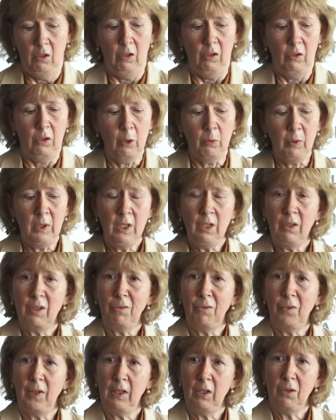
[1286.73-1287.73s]
So we need
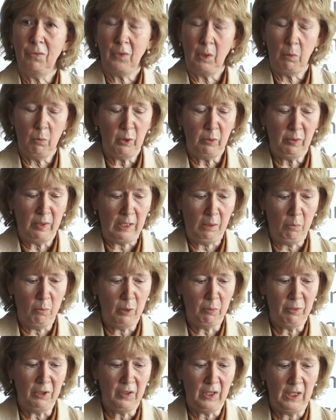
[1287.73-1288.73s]
effective impl
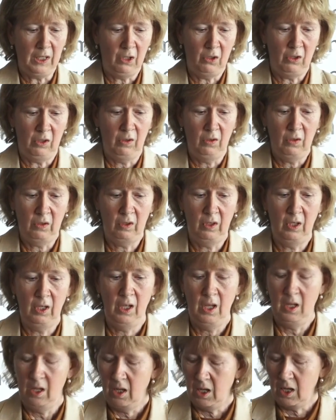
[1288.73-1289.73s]
implementations
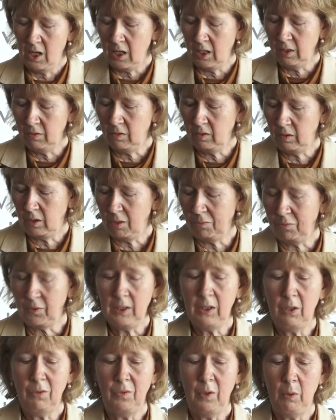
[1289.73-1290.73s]
and
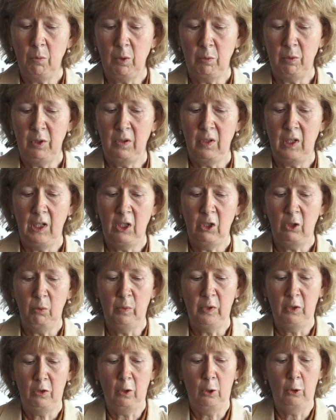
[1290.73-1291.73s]
effective implementation
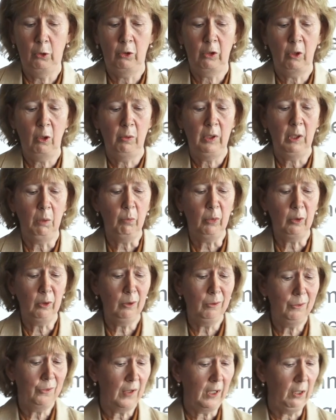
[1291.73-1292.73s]
will also
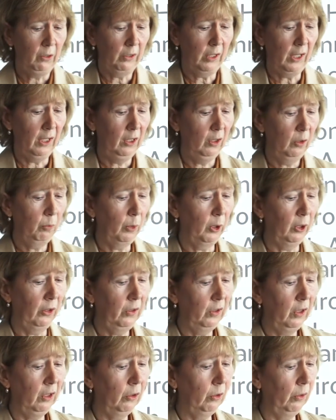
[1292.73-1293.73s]
improve our science
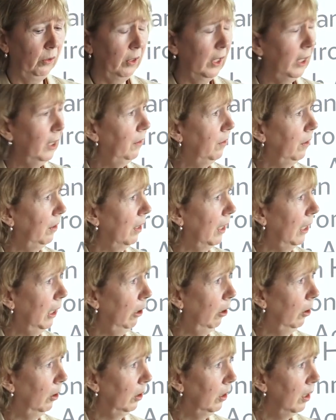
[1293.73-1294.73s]
policy society
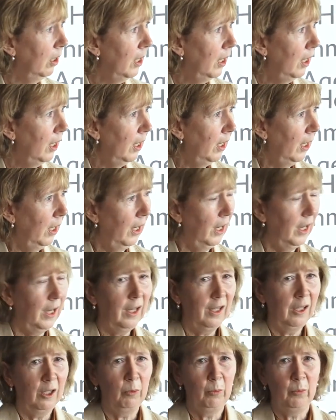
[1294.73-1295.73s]
dialogue.
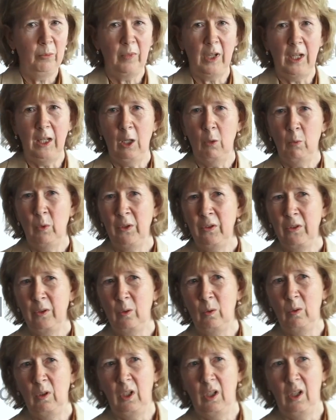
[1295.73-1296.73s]
Um, and I want
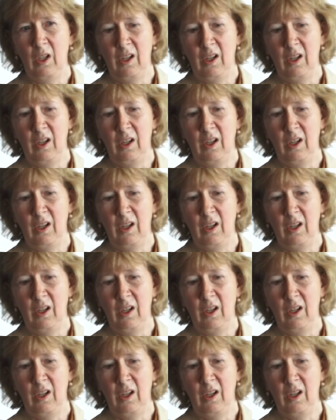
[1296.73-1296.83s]
to